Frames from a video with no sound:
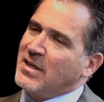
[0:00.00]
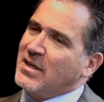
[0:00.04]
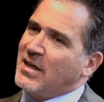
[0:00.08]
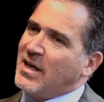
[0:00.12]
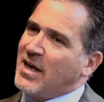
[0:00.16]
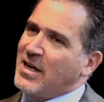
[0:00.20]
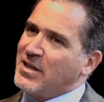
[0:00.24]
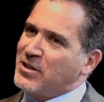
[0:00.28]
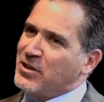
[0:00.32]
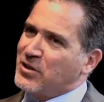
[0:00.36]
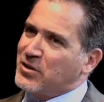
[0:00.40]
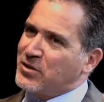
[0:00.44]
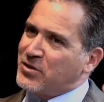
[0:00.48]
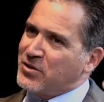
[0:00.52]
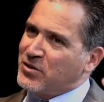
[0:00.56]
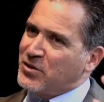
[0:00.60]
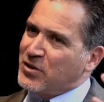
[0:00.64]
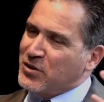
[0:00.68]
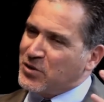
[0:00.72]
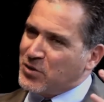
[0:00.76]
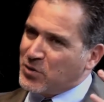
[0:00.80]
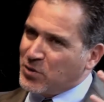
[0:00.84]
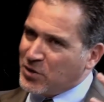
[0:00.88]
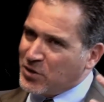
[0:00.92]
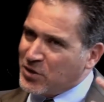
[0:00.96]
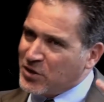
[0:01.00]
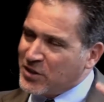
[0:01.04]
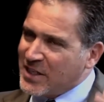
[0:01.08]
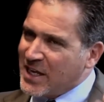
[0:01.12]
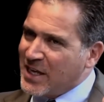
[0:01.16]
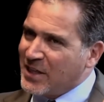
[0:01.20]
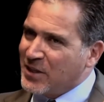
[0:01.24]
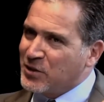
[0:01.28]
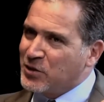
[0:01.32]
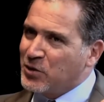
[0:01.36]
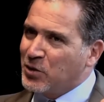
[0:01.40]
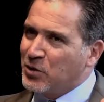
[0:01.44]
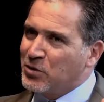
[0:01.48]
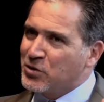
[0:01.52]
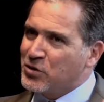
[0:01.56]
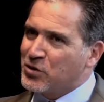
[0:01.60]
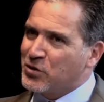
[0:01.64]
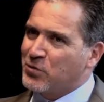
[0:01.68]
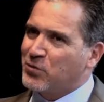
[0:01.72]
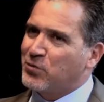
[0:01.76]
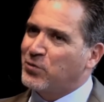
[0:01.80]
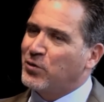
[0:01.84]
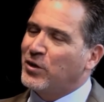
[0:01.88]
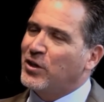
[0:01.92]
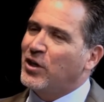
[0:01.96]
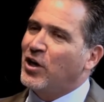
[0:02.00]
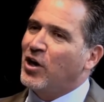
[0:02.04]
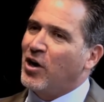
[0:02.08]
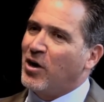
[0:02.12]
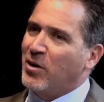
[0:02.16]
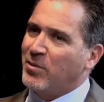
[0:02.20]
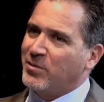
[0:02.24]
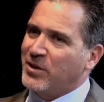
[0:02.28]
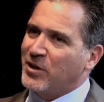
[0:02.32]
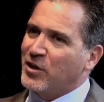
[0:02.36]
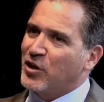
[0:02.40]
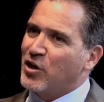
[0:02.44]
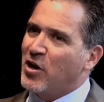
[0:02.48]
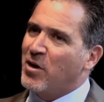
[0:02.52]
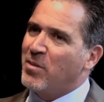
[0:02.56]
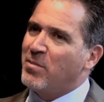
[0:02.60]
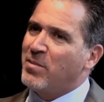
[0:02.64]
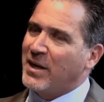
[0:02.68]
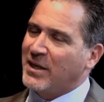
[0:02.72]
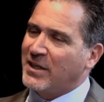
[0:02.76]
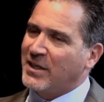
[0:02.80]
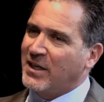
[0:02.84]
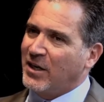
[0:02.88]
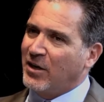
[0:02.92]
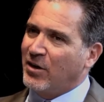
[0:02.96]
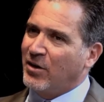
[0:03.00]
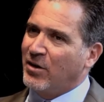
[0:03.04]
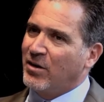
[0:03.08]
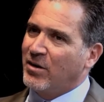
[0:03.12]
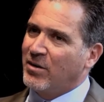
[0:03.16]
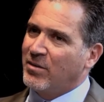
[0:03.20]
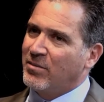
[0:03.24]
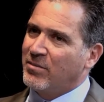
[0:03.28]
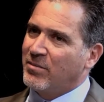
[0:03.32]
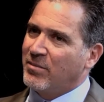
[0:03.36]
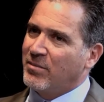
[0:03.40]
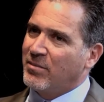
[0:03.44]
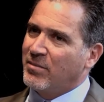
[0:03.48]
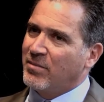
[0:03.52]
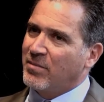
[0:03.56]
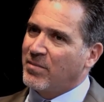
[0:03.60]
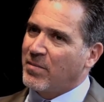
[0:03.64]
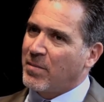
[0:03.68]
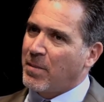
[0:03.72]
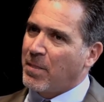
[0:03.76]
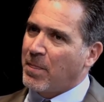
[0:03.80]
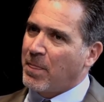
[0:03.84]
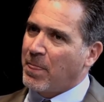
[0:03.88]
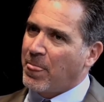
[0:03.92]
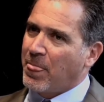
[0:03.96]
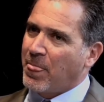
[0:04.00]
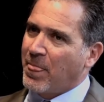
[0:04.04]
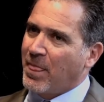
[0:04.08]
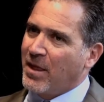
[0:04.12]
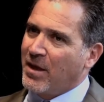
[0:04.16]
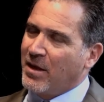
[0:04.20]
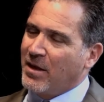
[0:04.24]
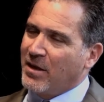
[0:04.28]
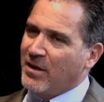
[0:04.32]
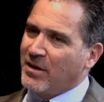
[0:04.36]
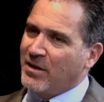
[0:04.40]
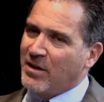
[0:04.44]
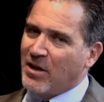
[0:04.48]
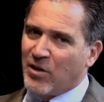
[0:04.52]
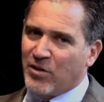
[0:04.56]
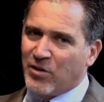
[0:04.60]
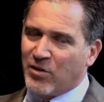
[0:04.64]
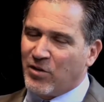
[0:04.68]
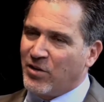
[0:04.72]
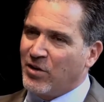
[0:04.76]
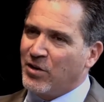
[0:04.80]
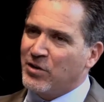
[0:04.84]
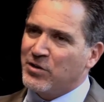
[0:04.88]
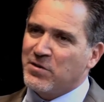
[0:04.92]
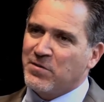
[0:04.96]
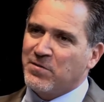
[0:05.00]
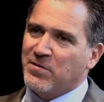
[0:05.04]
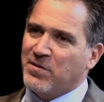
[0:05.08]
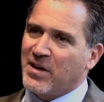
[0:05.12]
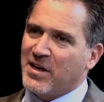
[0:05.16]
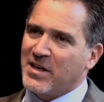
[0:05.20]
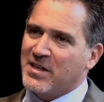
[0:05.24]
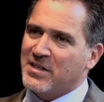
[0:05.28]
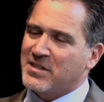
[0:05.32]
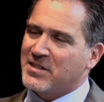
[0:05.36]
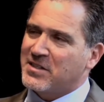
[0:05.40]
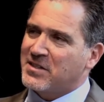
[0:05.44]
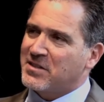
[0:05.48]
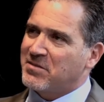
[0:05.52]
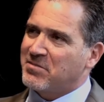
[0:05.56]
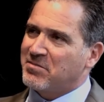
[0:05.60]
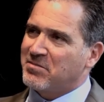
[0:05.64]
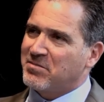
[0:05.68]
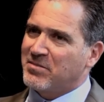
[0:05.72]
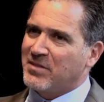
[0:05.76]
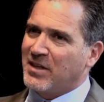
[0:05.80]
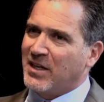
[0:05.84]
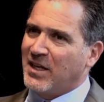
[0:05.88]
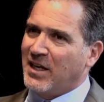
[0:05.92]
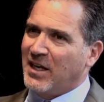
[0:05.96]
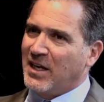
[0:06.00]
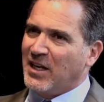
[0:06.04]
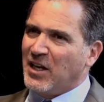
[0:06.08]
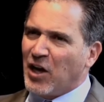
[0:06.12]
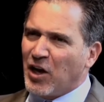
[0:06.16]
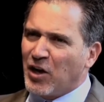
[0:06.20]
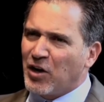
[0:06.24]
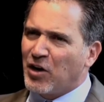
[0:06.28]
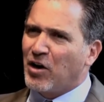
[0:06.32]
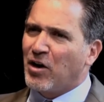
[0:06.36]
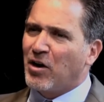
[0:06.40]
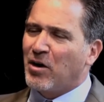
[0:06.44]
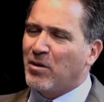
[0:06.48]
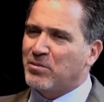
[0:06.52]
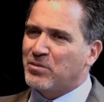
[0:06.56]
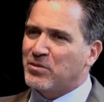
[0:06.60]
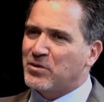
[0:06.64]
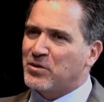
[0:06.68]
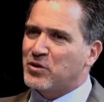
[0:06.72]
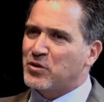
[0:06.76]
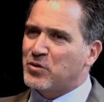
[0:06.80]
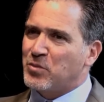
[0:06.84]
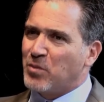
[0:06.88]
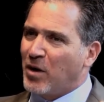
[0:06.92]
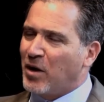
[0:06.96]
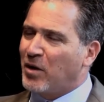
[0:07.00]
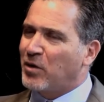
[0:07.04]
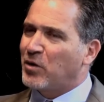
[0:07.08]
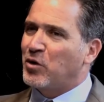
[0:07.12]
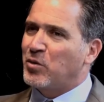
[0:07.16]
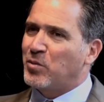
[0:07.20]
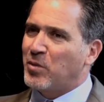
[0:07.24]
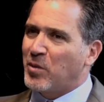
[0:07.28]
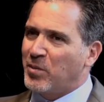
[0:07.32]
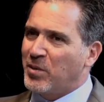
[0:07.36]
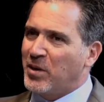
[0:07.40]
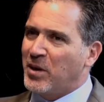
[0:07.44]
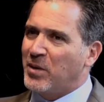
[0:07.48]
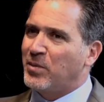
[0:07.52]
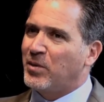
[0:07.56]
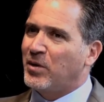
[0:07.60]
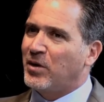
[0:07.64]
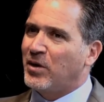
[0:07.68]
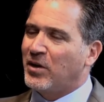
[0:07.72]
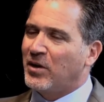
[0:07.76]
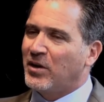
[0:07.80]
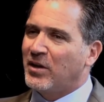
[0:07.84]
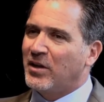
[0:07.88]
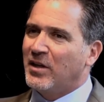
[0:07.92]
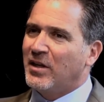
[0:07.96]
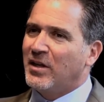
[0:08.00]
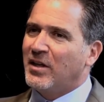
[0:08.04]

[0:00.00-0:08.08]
And just to understand, the soldiers are fully armed in combat gear. Now they're there to face an unarmed small group of people